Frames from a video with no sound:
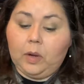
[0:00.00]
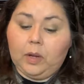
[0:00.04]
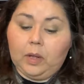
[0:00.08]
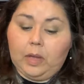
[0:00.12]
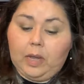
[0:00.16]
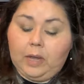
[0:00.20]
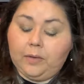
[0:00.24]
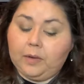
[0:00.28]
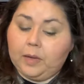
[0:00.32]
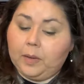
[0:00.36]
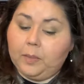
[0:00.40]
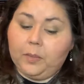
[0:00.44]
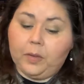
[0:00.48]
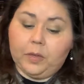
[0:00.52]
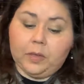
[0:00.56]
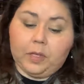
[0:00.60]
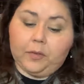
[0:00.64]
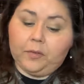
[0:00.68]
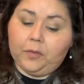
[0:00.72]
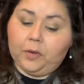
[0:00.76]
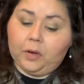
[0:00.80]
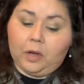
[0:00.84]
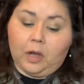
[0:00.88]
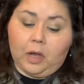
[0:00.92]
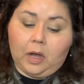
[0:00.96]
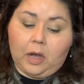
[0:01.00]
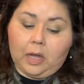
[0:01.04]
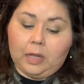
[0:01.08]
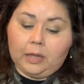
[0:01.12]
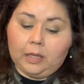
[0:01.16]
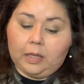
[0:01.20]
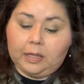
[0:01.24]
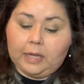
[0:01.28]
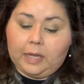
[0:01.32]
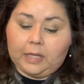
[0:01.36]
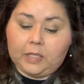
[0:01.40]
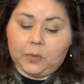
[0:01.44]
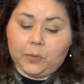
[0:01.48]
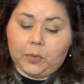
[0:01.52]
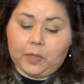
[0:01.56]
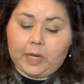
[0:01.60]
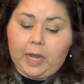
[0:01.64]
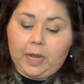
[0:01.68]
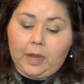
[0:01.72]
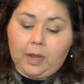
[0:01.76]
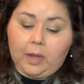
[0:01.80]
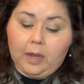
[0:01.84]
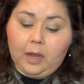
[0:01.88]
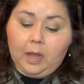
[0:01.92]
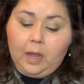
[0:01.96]
I completely forgot that that's what
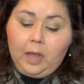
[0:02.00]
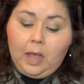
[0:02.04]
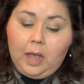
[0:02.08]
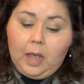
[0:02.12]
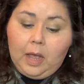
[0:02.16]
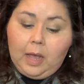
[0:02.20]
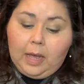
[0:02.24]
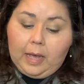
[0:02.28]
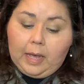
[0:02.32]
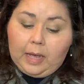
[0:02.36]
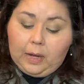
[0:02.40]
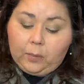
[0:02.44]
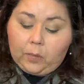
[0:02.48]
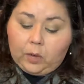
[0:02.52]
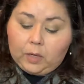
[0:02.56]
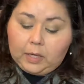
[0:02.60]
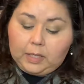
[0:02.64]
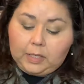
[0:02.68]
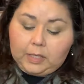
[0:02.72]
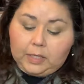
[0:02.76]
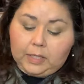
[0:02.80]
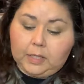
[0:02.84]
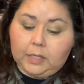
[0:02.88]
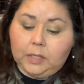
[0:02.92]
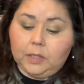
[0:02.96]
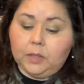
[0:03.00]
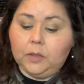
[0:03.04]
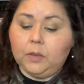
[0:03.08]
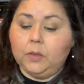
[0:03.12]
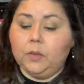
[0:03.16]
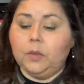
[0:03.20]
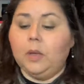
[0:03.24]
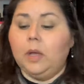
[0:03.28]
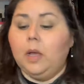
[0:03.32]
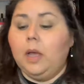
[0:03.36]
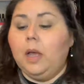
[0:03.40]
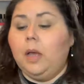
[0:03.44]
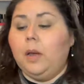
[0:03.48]
I had wanted to do,